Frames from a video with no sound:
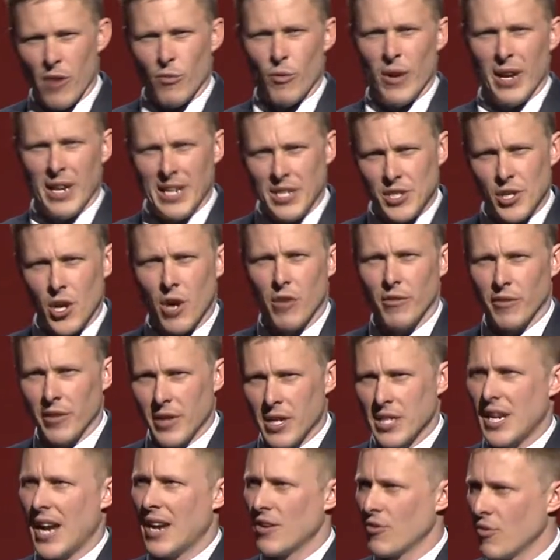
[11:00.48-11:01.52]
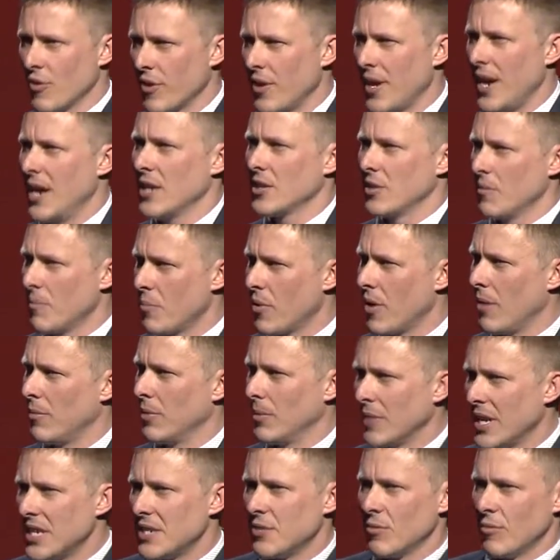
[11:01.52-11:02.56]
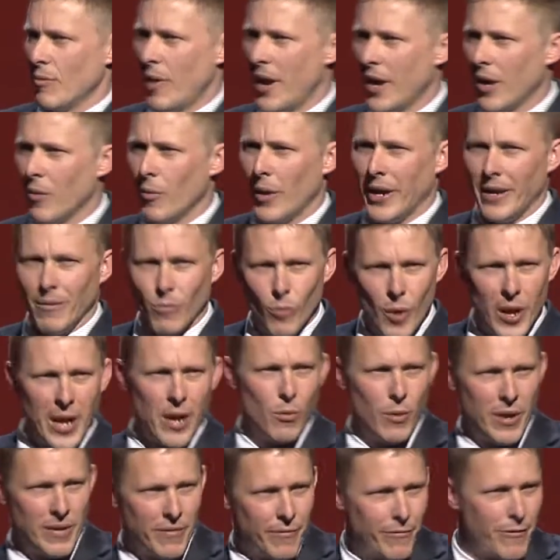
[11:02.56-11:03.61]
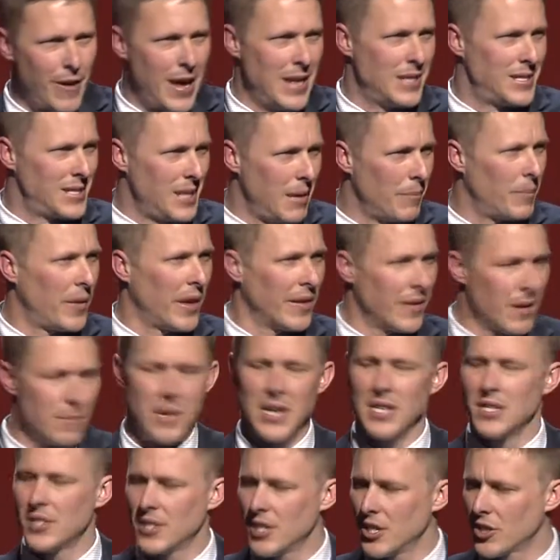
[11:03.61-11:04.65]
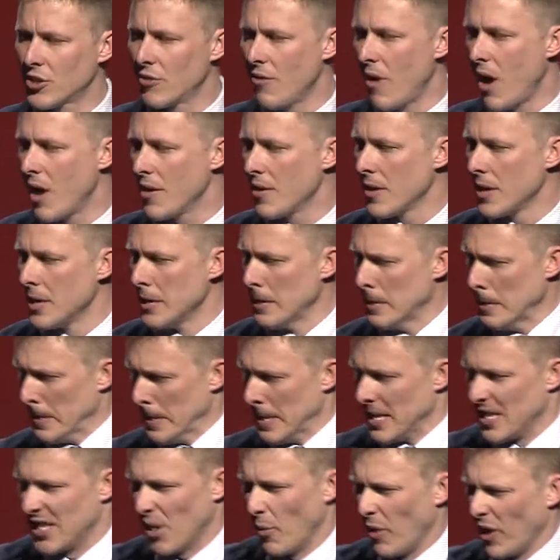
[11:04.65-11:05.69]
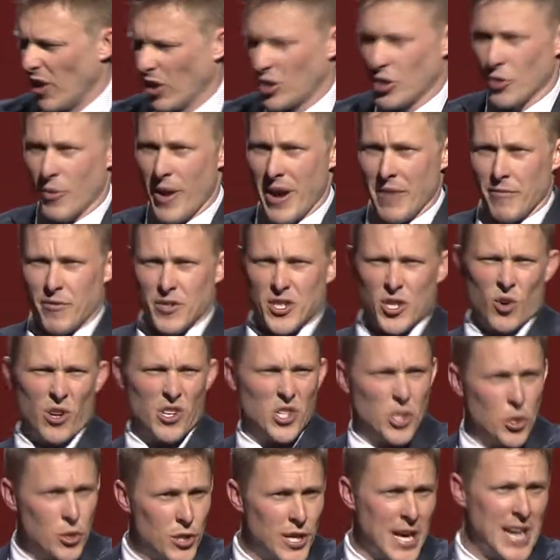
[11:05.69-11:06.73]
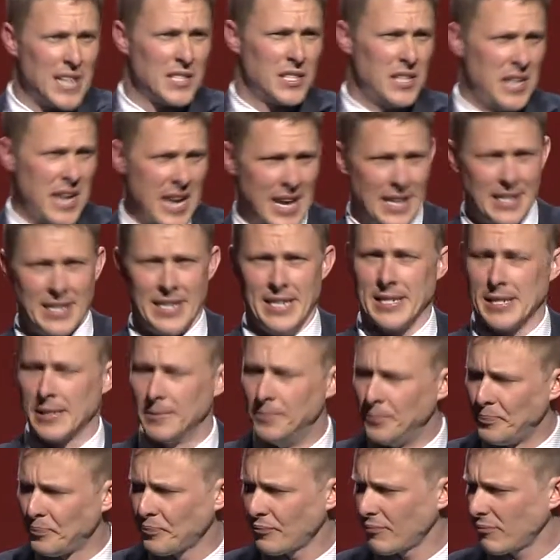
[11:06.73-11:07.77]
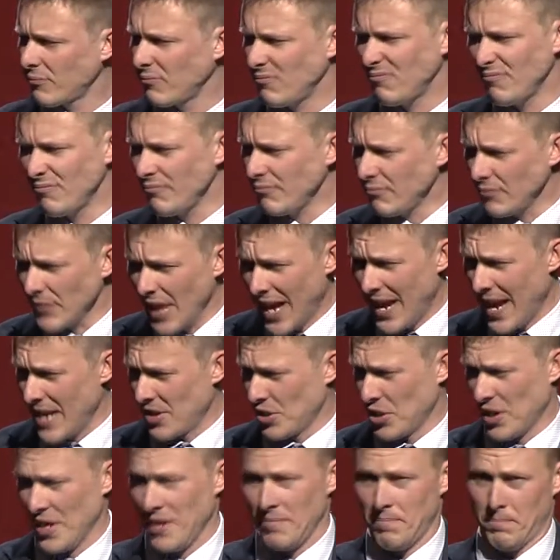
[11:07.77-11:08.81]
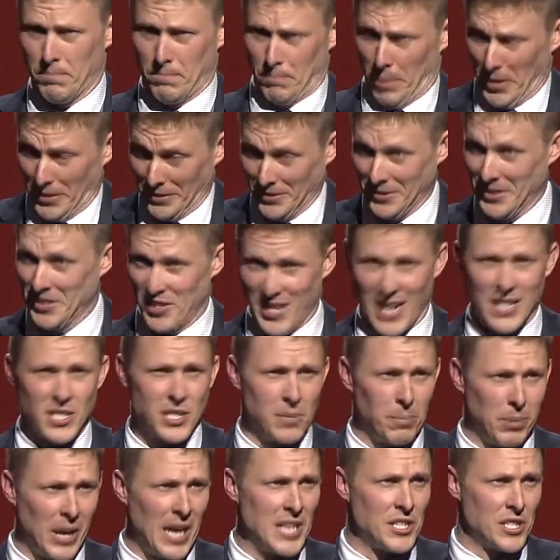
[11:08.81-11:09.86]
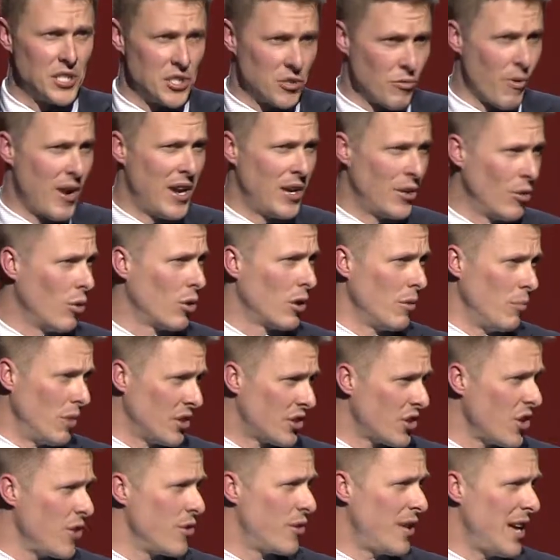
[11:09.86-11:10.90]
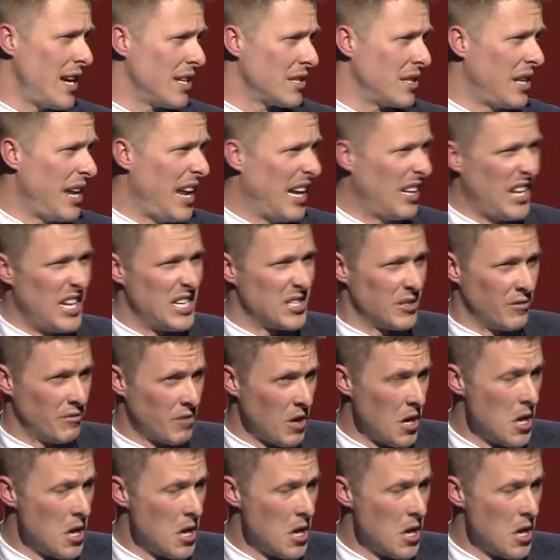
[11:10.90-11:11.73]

really solving this 100,000 problem. Where can we fit something that meets this growth? So we looked around for sort of 2,000 hectares. And actually, there's tons of places around Auckland with 2,000 hectares of